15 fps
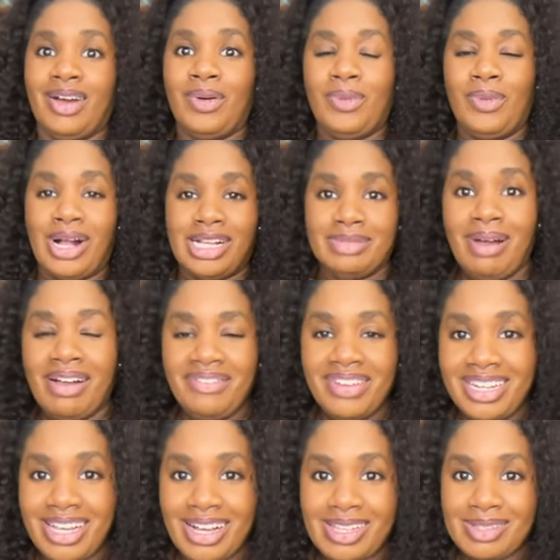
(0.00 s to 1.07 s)
Watch my
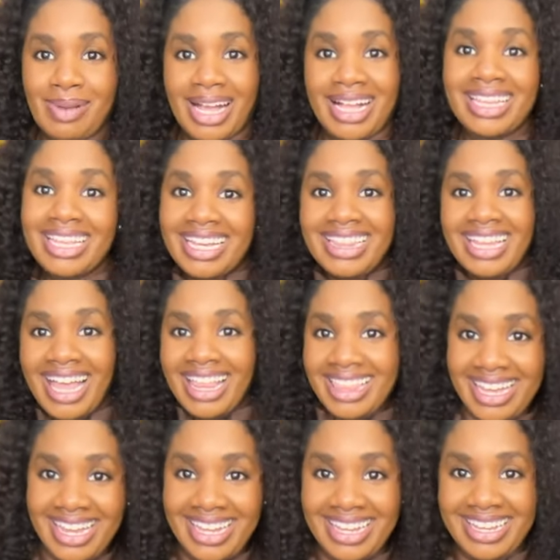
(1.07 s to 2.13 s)
videos by clicking that
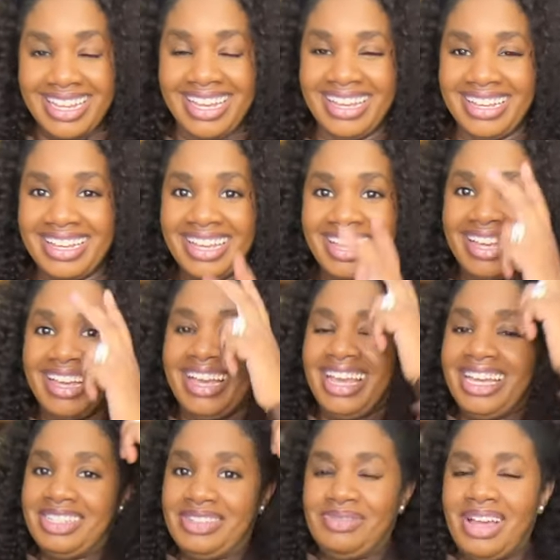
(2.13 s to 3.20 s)
link.
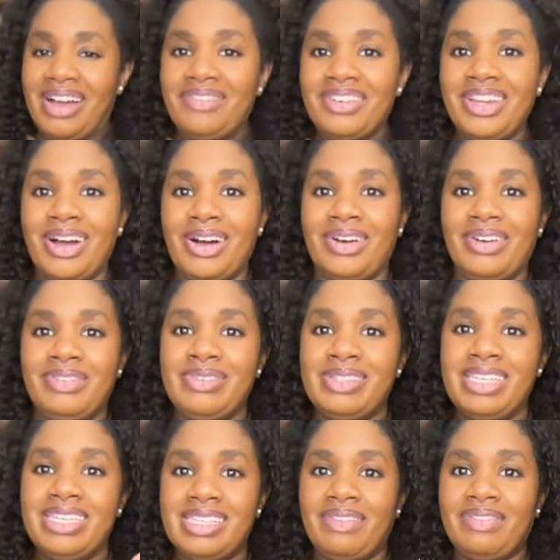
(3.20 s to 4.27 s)
And you never know. If you
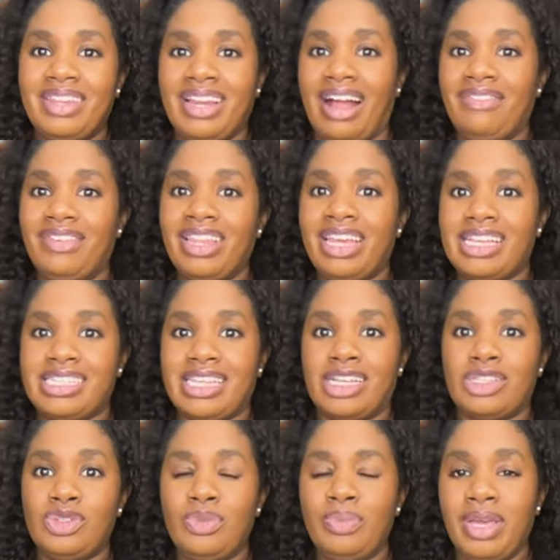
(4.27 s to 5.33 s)
see something that I feel like it's like
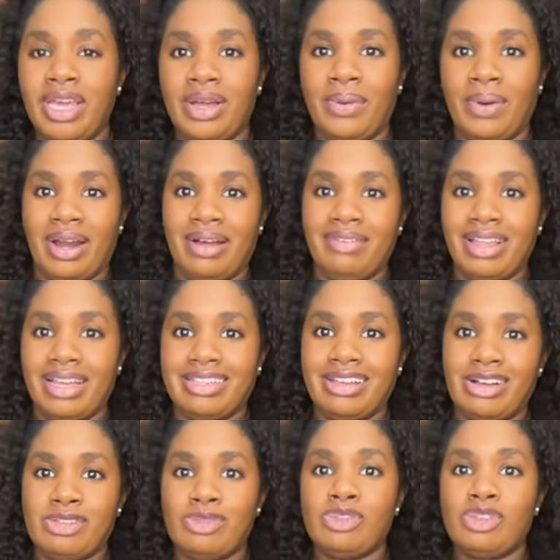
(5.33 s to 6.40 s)
too big or whatever, like
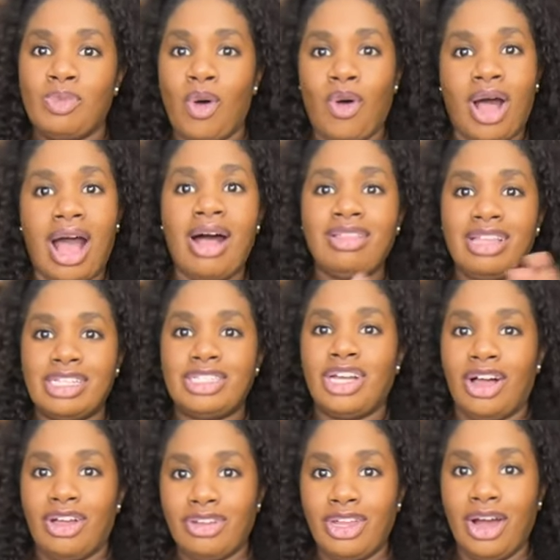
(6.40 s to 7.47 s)
they're too small, I'll let
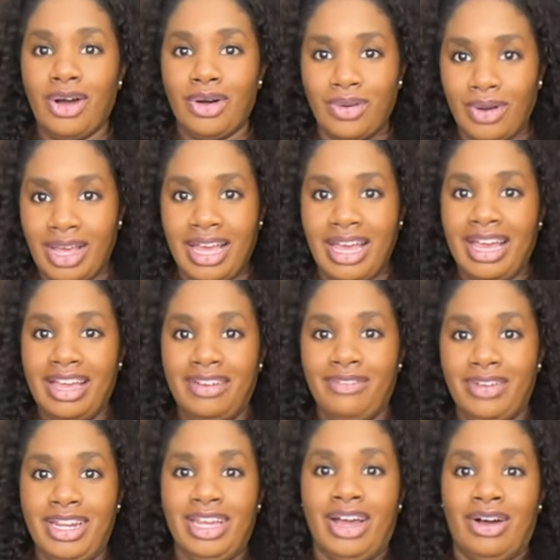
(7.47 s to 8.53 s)
y'all know in the
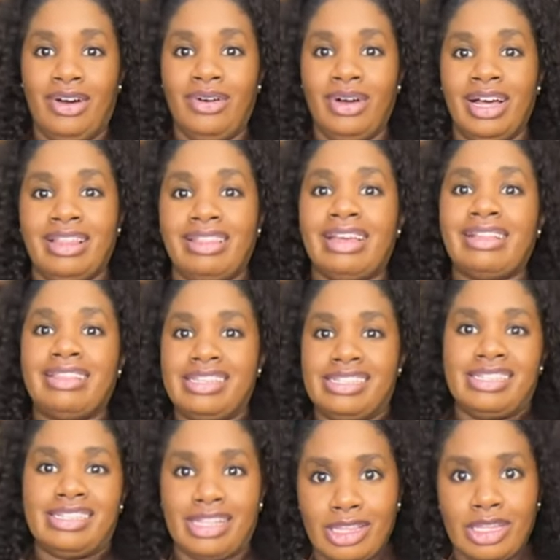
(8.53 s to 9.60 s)
video. Like this
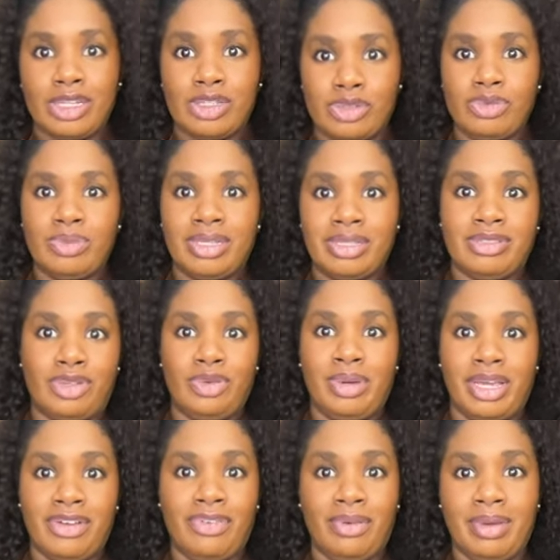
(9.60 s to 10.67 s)
is a little too
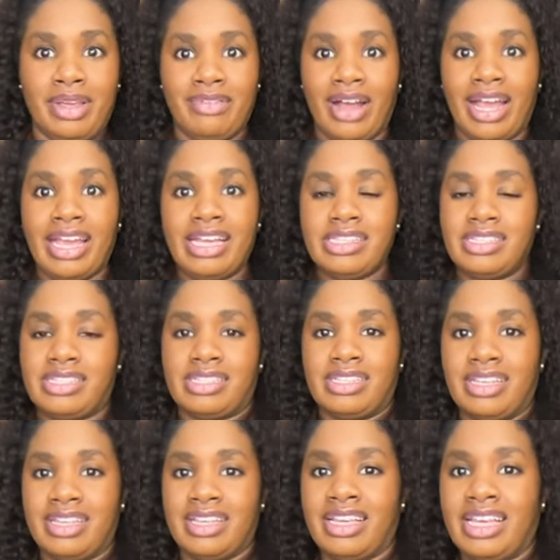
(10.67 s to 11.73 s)
big for me, right?
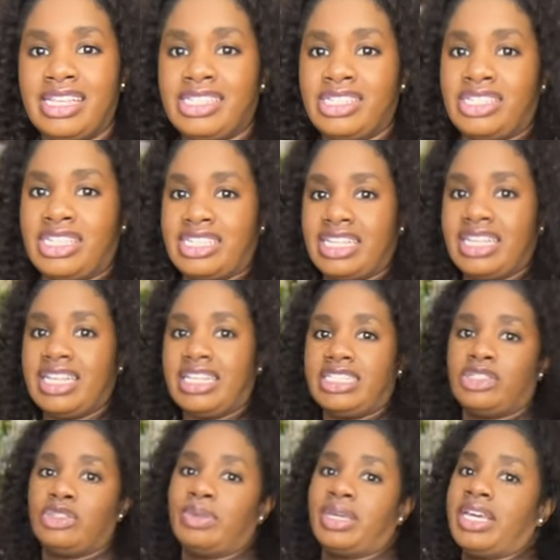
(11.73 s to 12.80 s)
It's just clearly
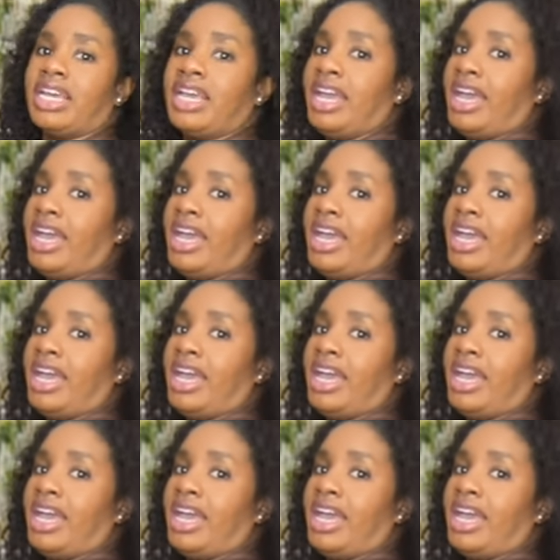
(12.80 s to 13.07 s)
too big.